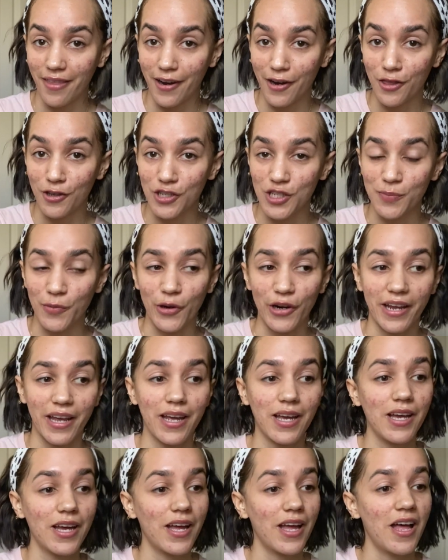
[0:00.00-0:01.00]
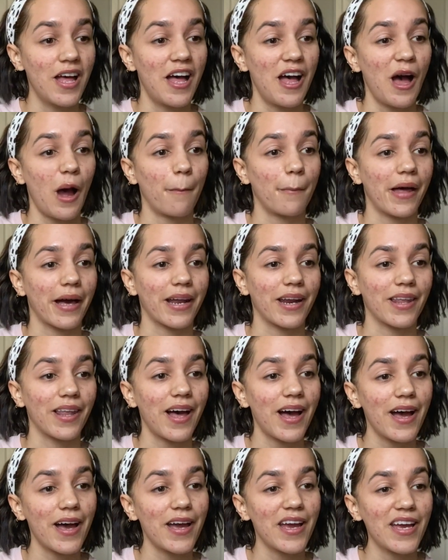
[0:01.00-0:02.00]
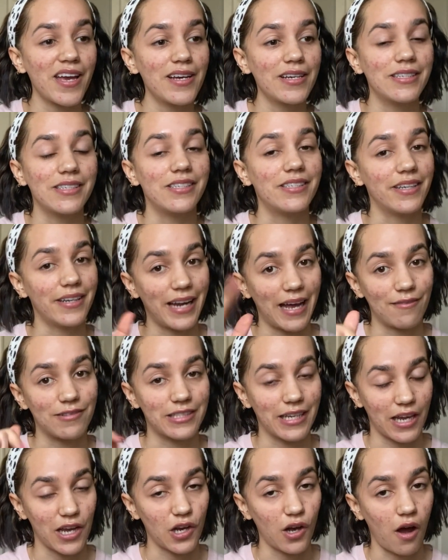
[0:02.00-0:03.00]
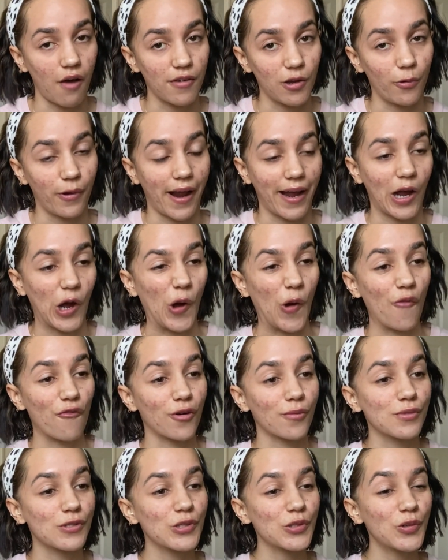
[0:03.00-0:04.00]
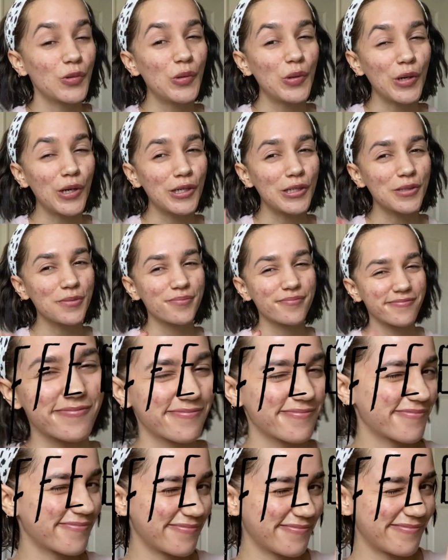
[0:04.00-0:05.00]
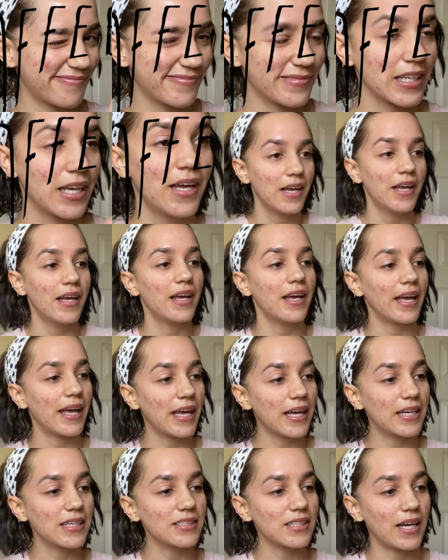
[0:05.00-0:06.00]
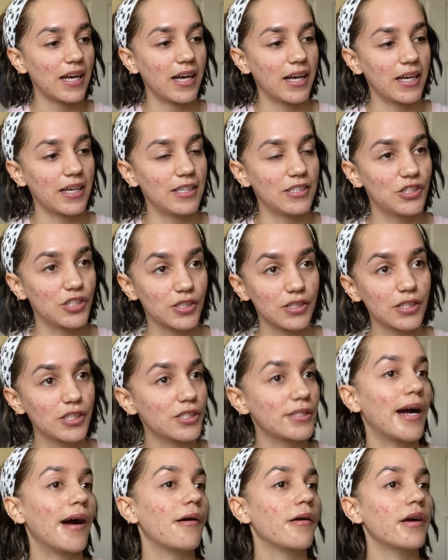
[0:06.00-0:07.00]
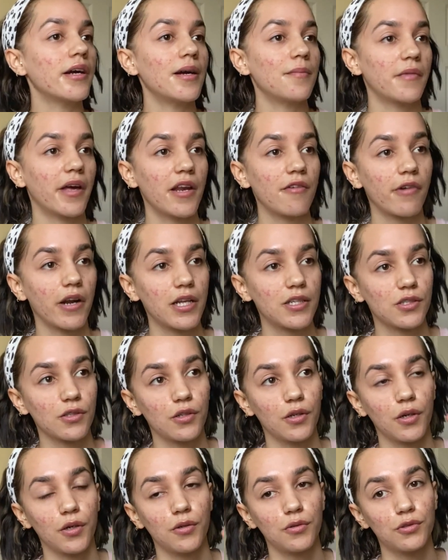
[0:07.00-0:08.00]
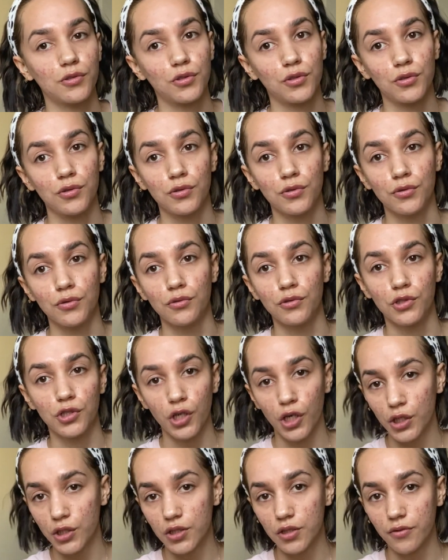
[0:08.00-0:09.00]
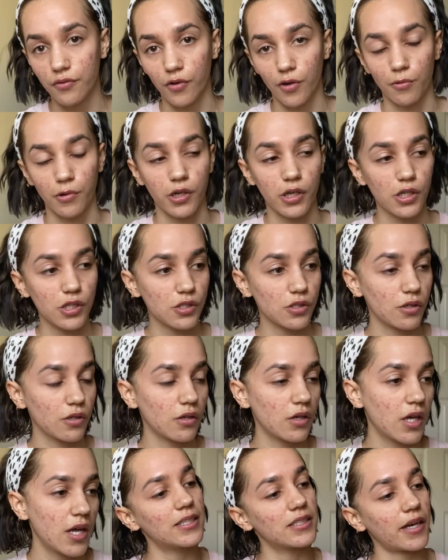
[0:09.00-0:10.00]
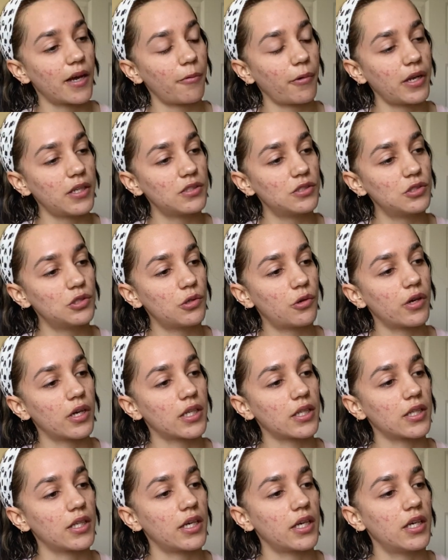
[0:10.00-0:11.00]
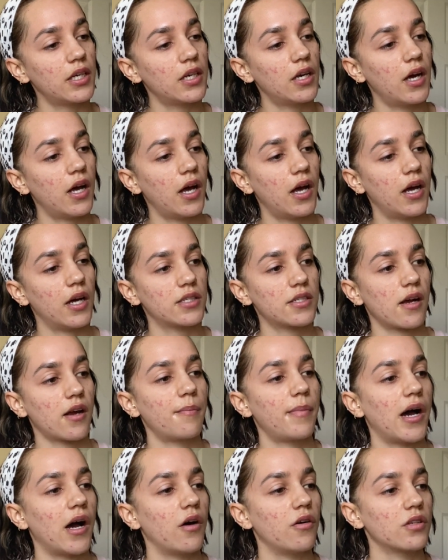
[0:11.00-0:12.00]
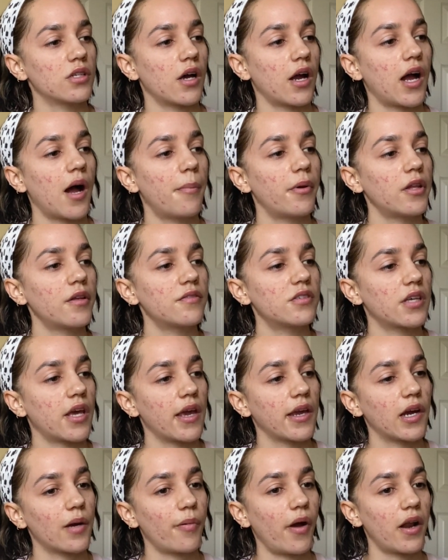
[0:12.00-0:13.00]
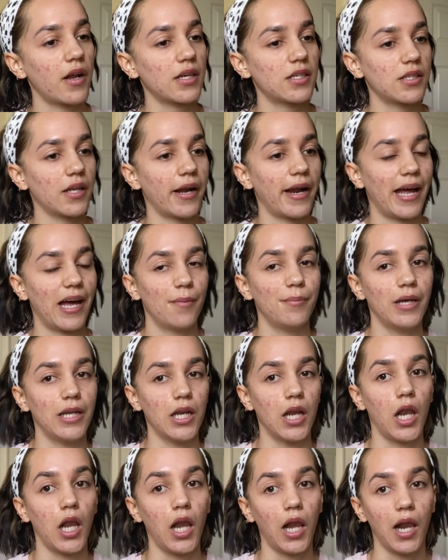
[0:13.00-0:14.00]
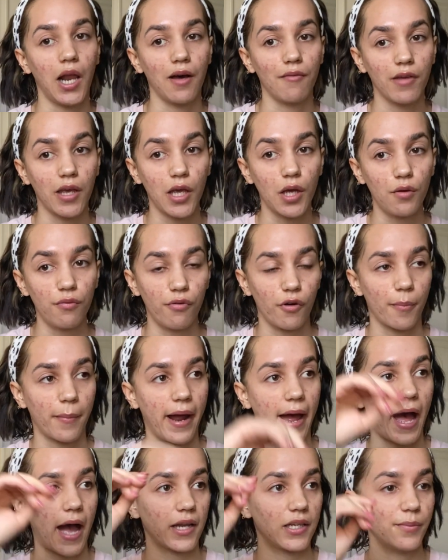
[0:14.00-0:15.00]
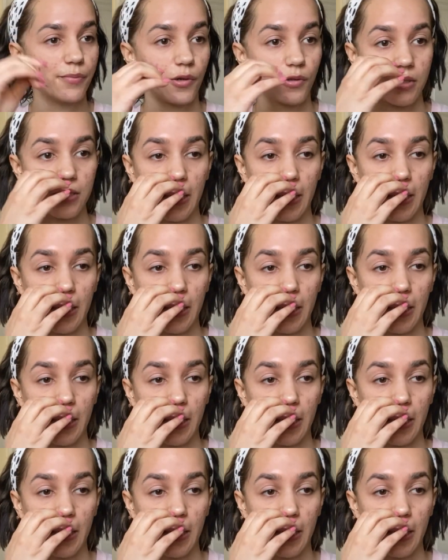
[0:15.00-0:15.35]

there this morning. I'm not gonna lie, did have a second coffee when I got home from school and I just took a shower. I'm getting ready to go to church for rehearsal. And I wanted to quickly uh, talk about a couple of skincare products that I have been loving for my acne prone